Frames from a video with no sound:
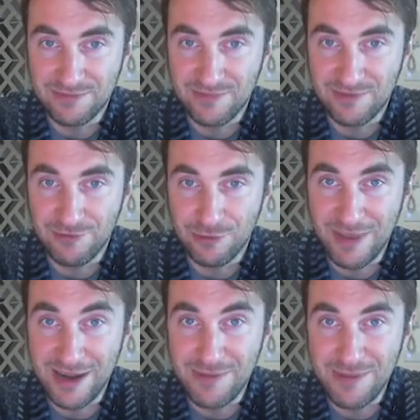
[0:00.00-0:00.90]
For many
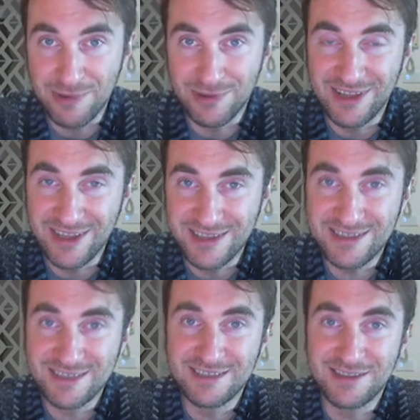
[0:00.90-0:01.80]
people,
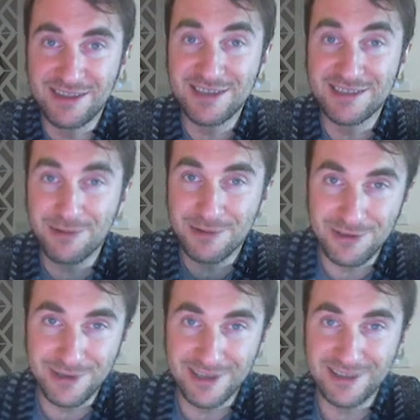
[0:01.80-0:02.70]
things they were
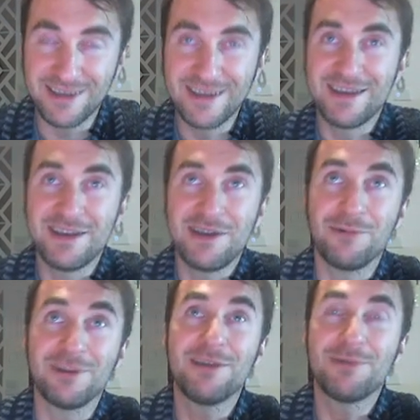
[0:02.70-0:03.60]
doing, what
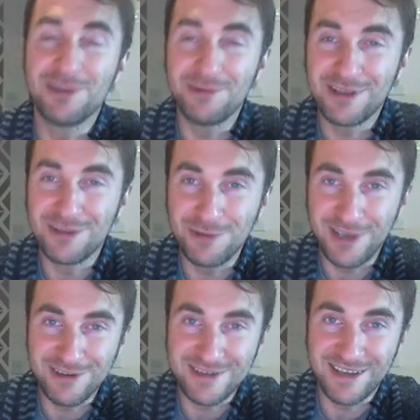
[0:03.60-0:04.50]
they were doing 2
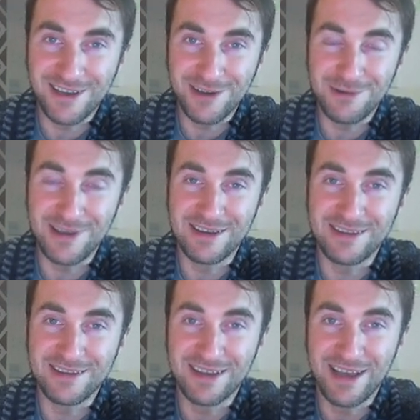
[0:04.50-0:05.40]
years ago, and
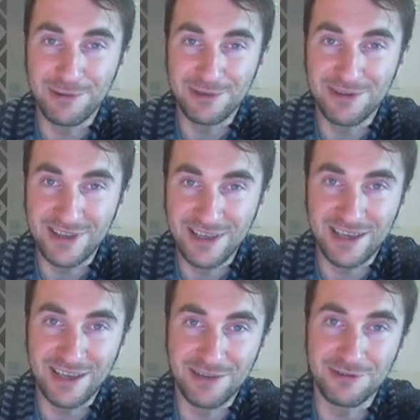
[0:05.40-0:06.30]
how they're thinking
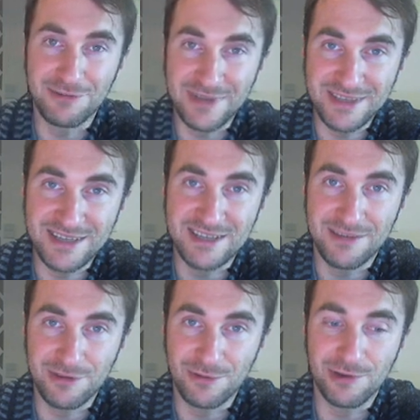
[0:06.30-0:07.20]
of their business, of their
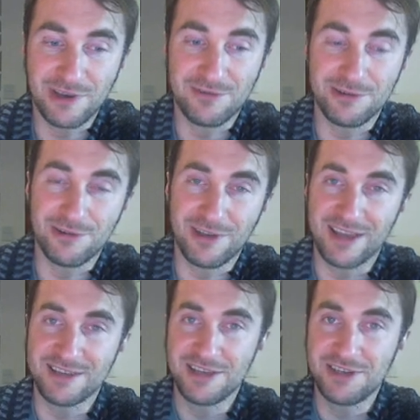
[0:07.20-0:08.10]
work, of their
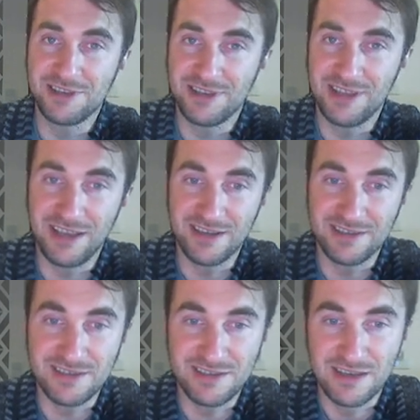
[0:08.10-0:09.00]
organization today
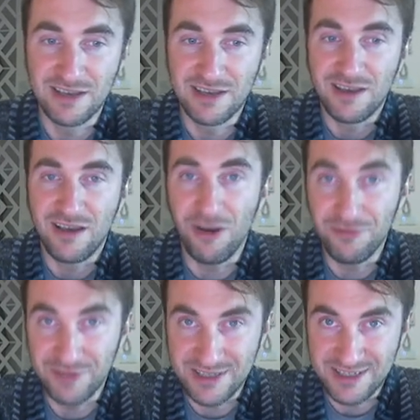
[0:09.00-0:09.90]
has often
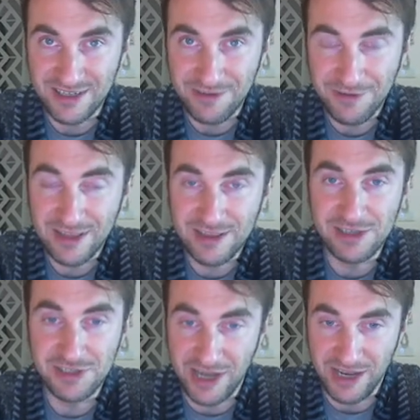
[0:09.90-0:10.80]
significantly
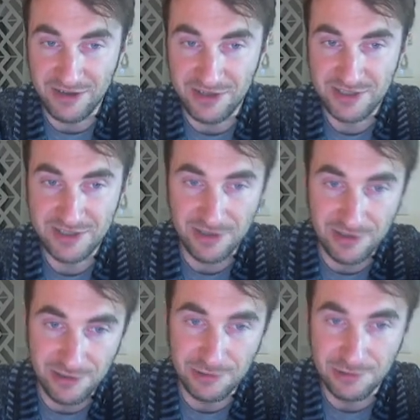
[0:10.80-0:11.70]
changed.
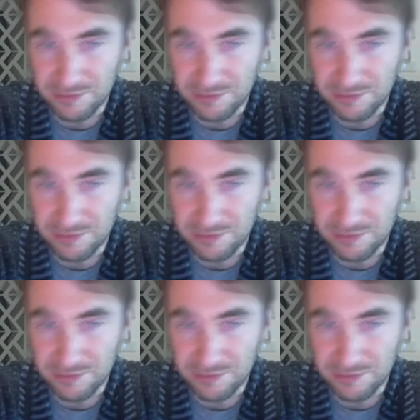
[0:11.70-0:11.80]
So